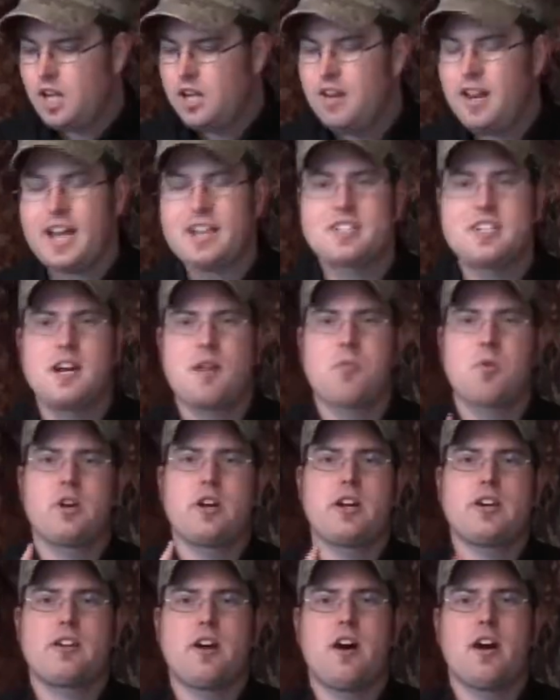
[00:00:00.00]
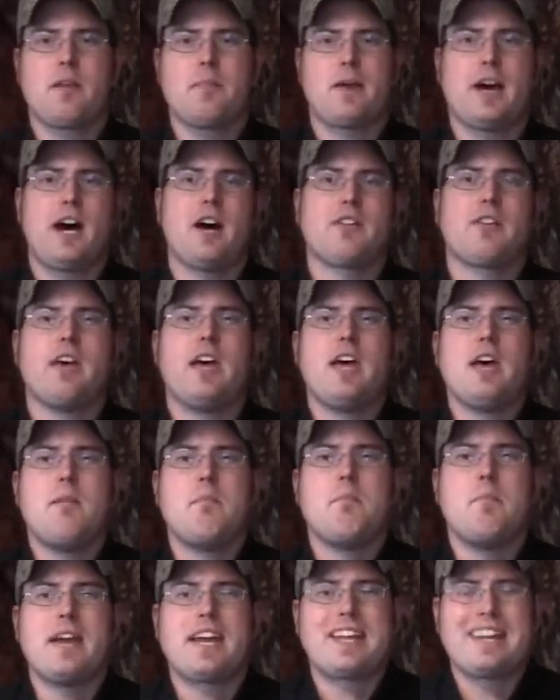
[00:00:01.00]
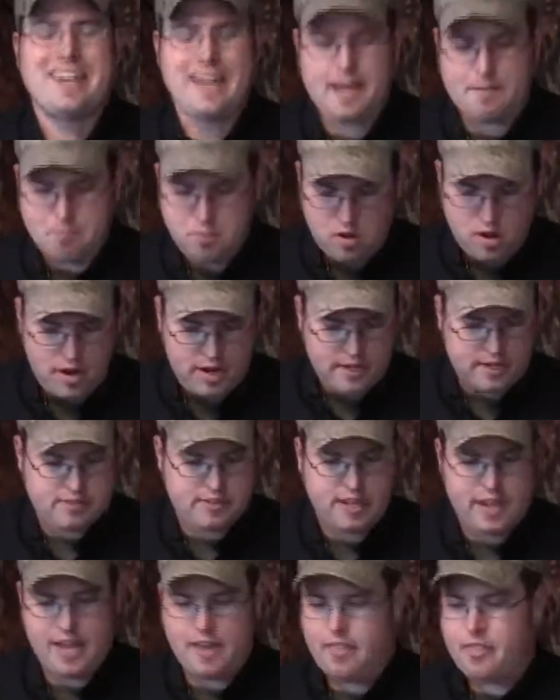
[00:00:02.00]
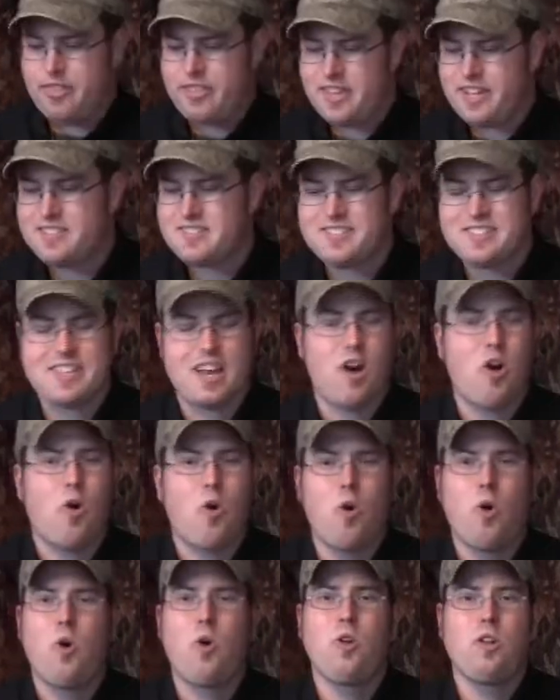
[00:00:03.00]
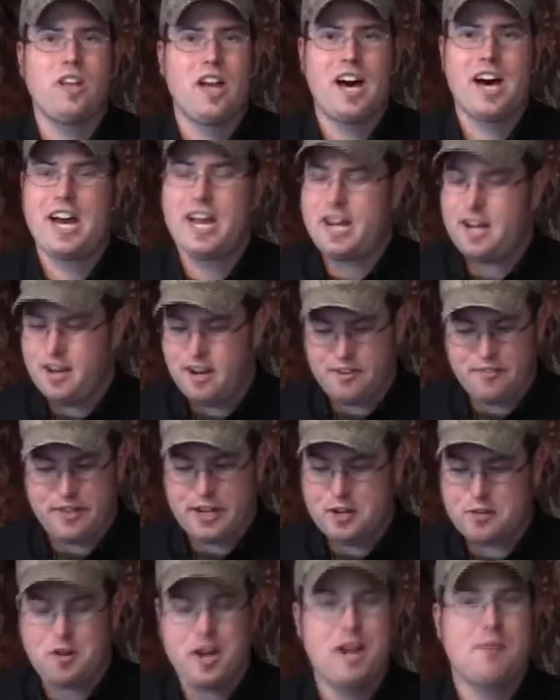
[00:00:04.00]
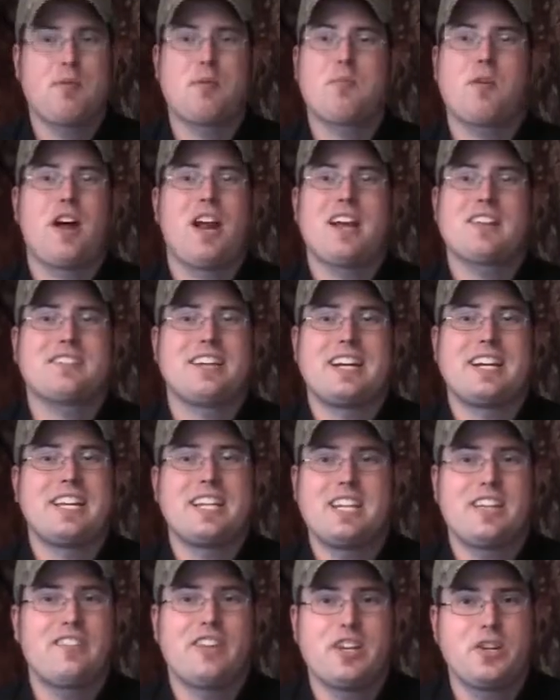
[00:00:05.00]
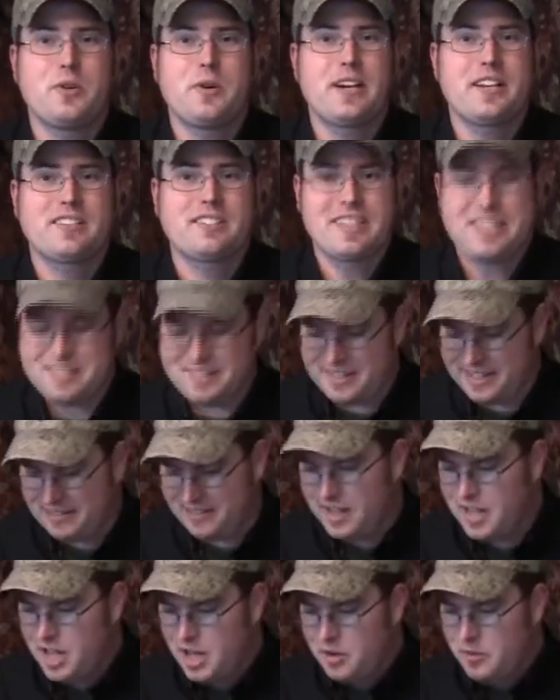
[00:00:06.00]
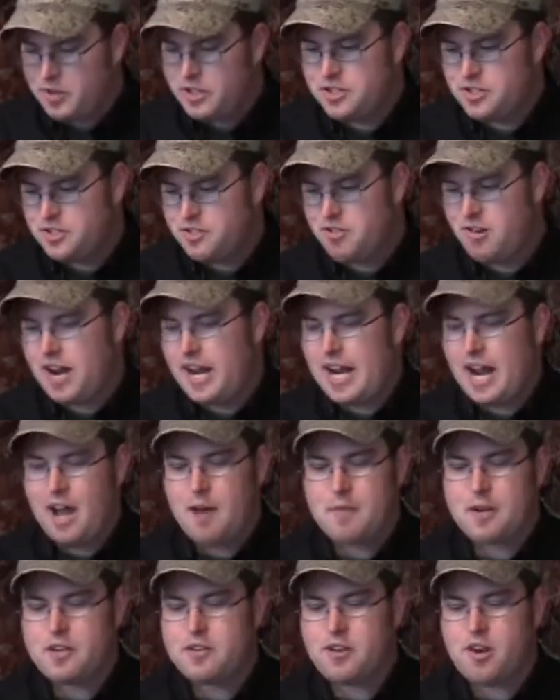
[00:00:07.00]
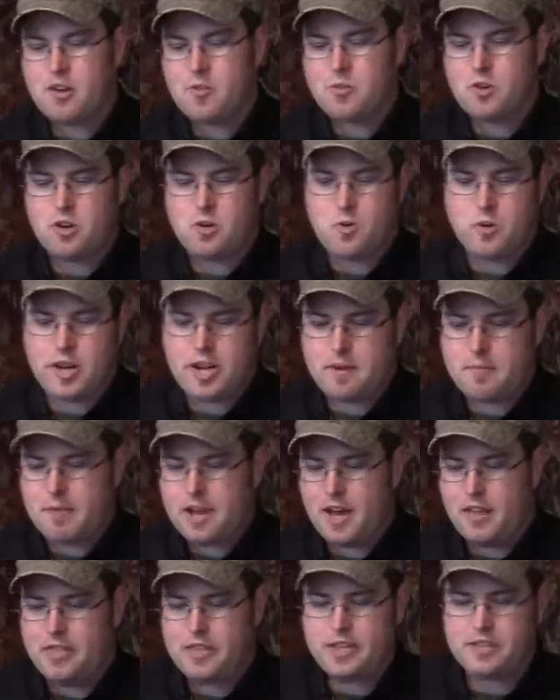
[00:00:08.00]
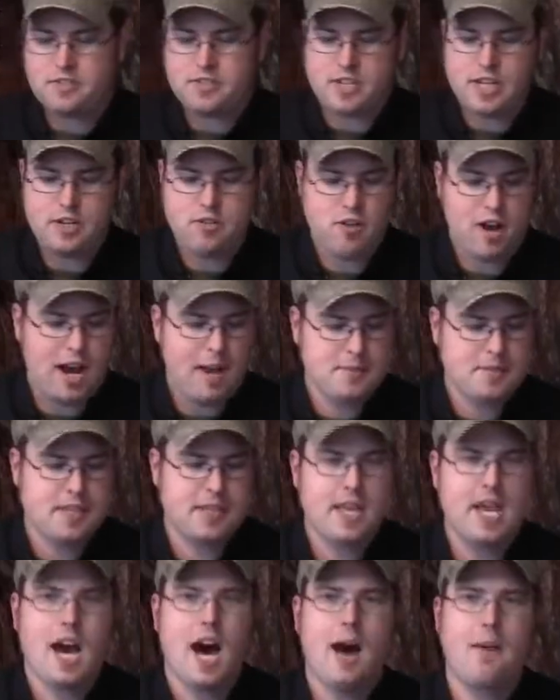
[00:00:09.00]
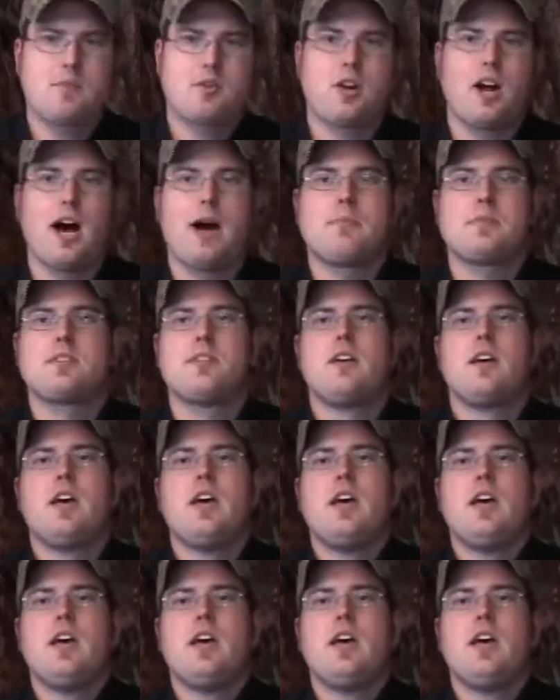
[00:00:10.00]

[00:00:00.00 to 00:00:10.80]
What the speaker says: Next up, we're going to talk about McNett products. And this is a whole line of incredible products I didn't even know existed, which is great. I'm going to talk real quick about the C-drops and the Op-drops.